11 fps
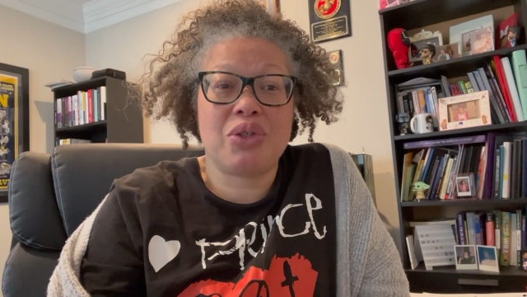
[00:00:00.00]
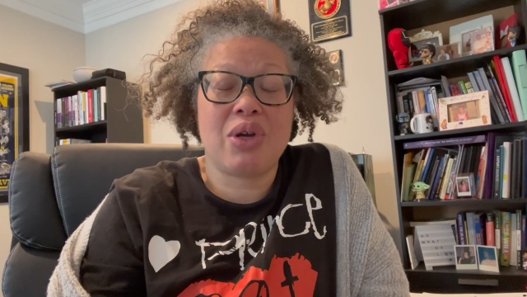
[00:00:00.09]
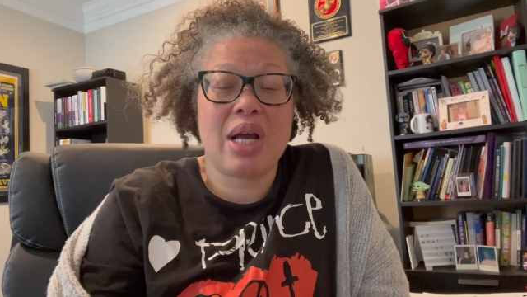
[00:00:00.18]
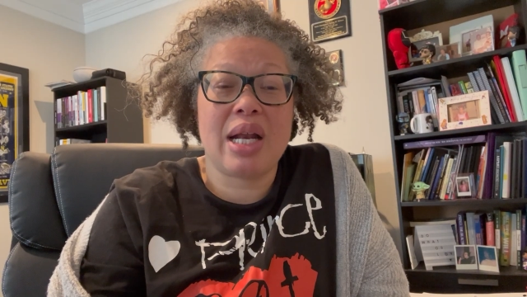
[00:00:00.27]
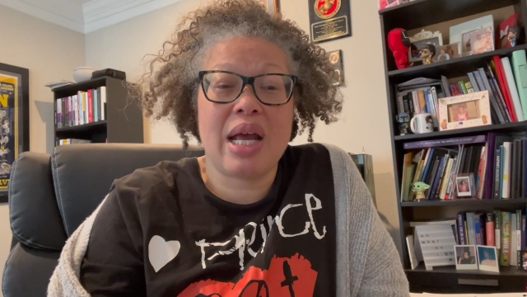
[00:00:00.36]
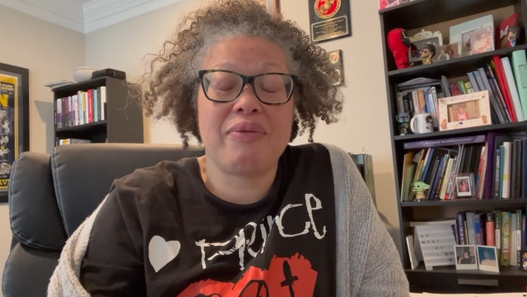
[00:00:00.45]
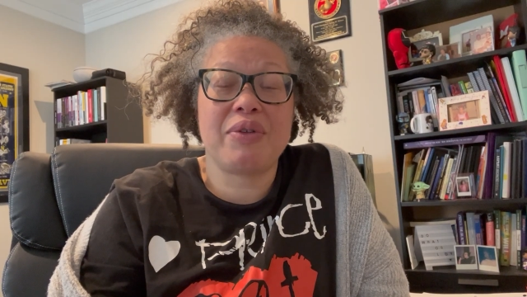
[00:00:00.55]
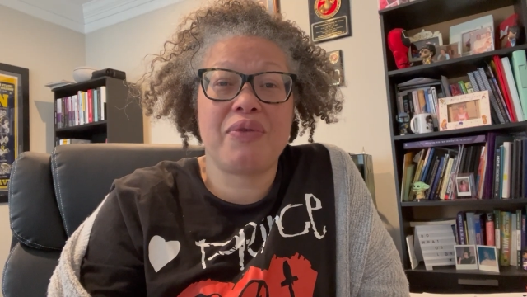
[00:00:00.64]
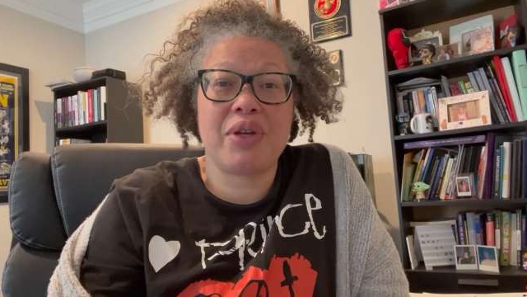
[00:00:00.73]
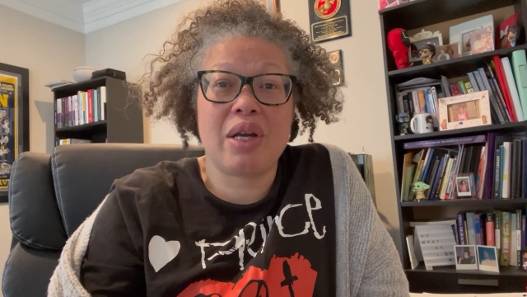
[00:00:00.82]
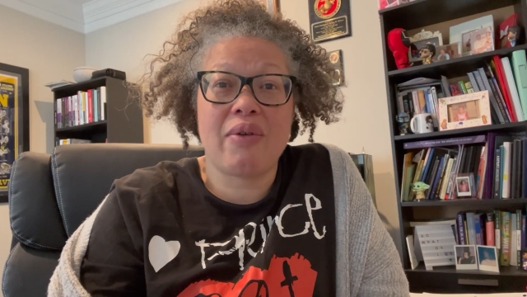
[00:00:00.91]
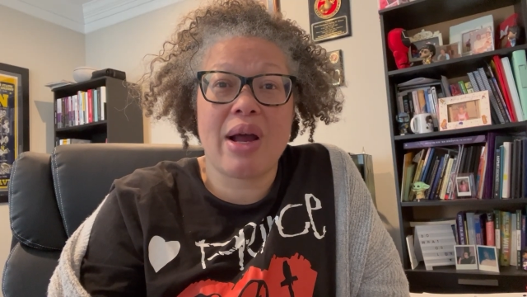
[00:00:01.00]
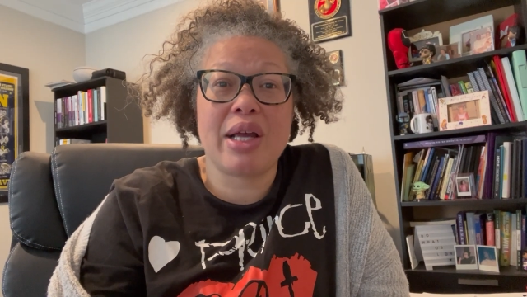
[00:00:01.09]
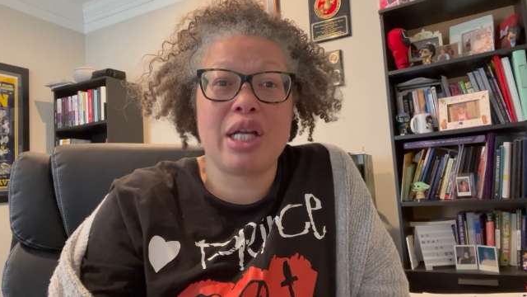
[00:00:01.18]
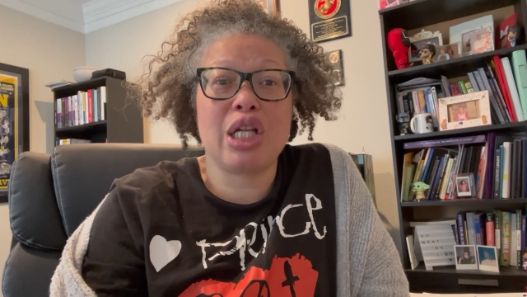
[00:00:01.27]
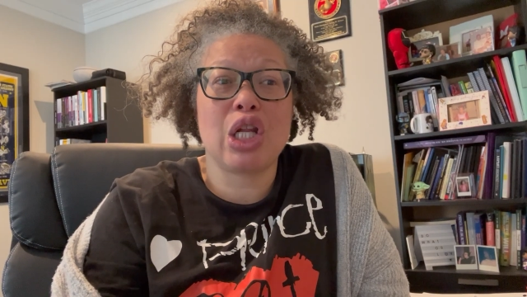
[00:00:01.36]
You kind of have to figure
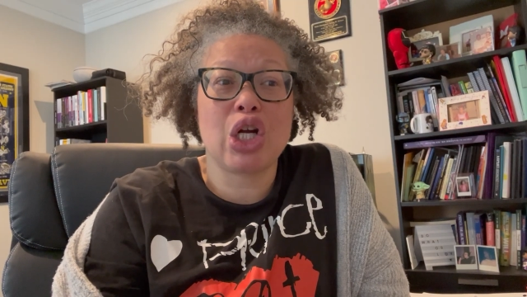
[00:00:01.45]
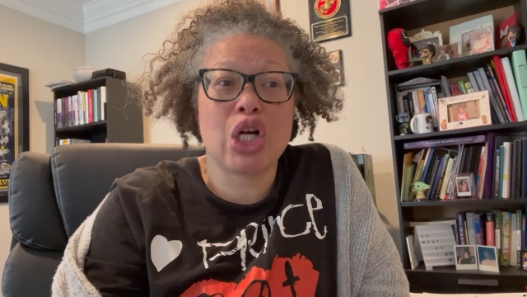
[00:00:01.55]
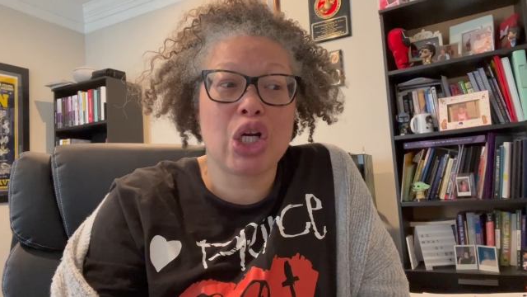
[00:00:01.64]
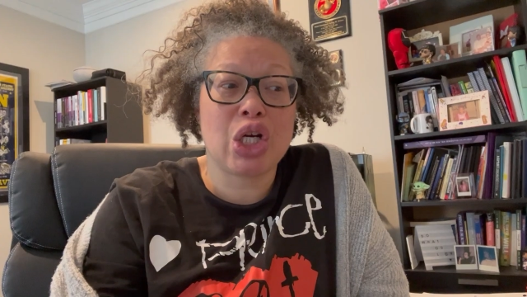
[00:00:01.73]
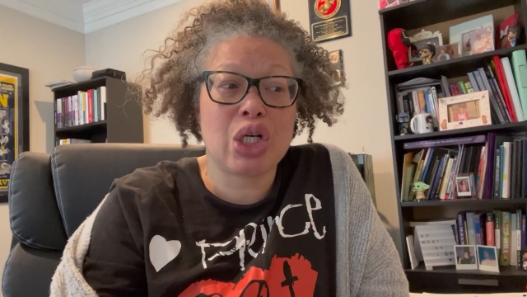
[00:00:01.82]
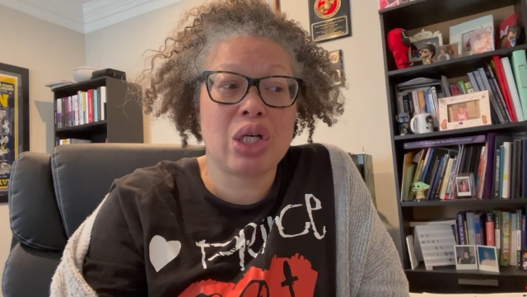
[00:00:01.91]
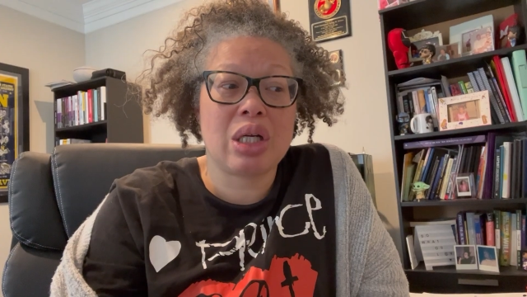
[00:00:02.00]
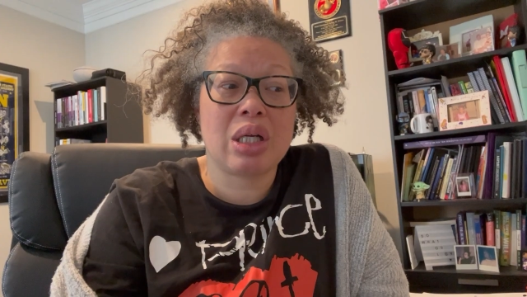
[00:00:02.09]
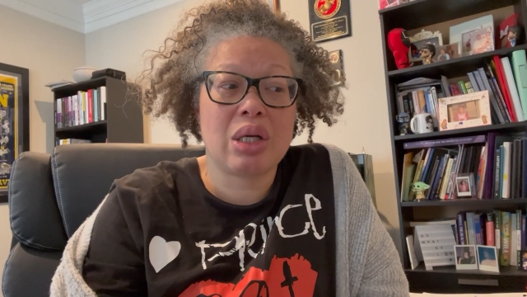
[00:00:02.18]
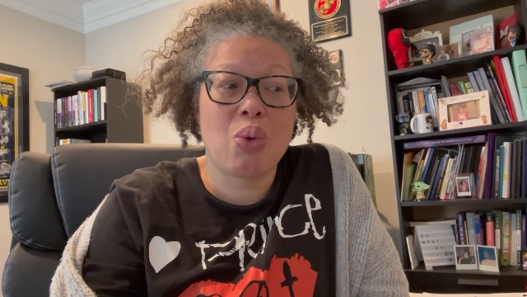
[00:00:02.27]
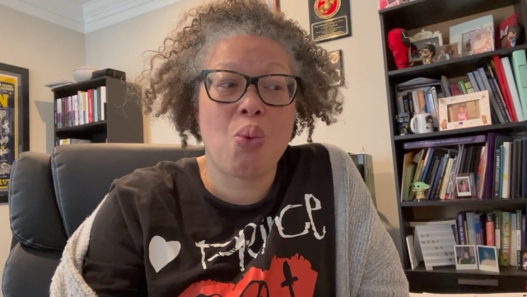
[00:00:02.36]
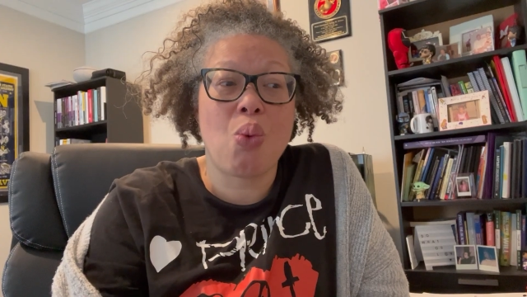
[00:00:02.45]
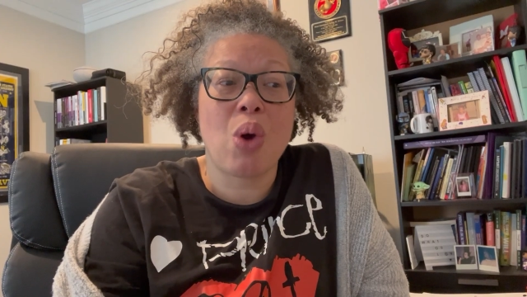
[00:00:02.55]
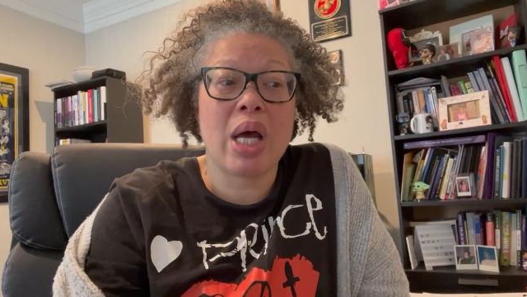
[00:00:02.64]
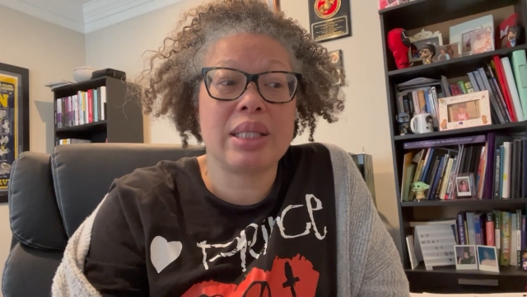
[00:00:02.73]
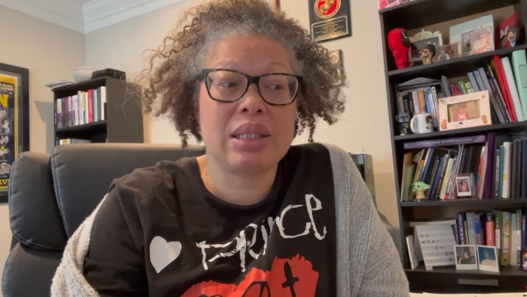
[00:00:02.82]
out and learn
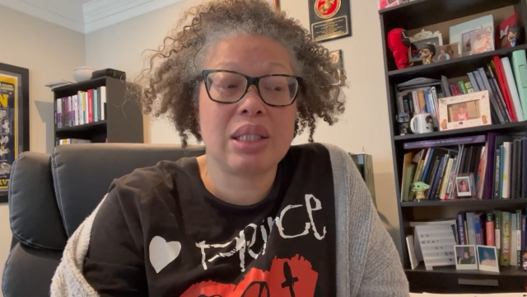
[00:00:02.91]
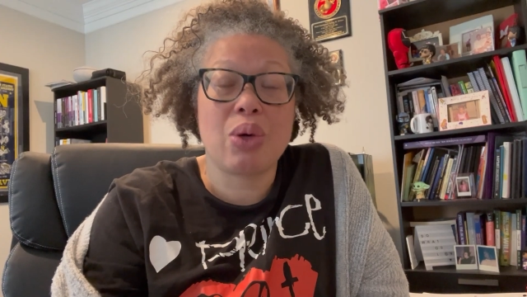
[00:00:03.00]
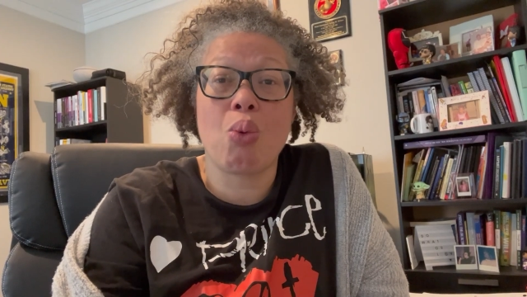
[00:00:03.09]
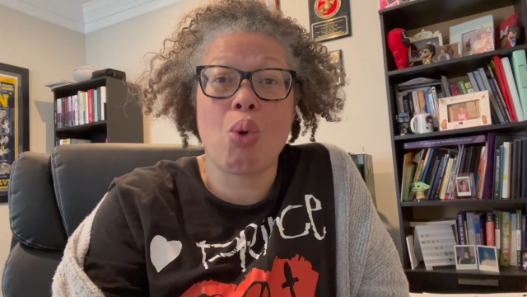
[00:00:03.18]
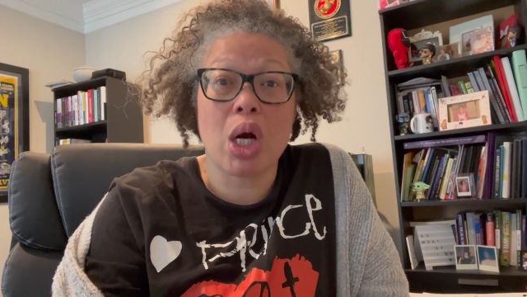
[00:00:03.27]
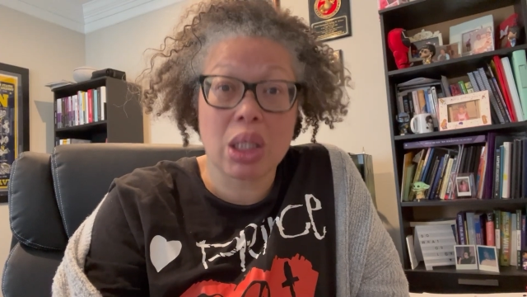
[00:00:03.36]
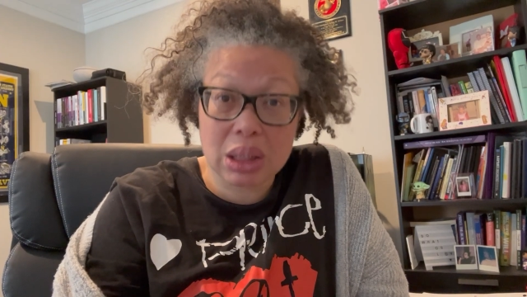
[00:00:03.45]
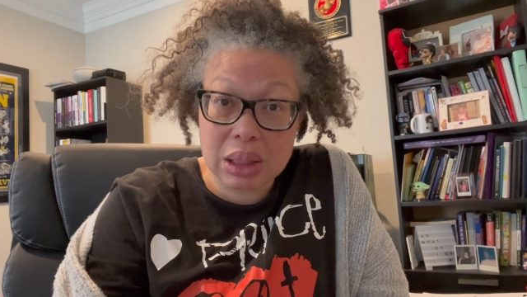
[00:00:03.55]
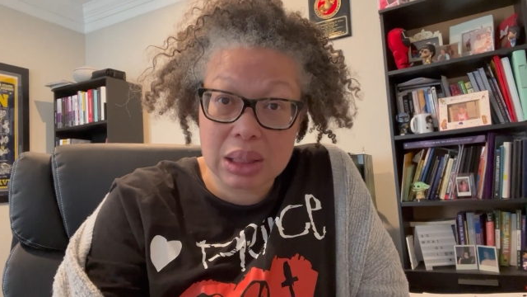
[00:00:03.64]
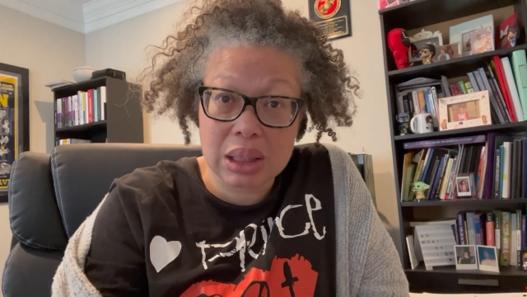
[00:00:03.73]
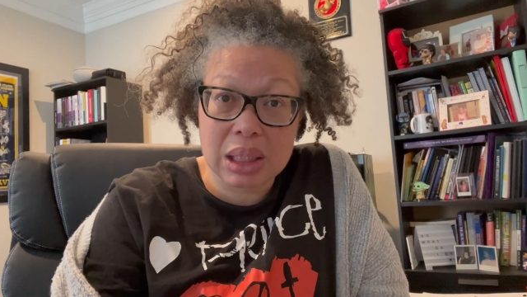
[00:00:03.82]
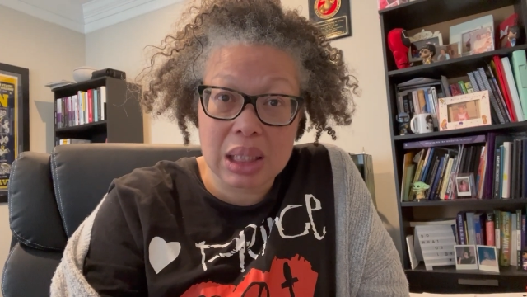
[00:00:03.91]
what works.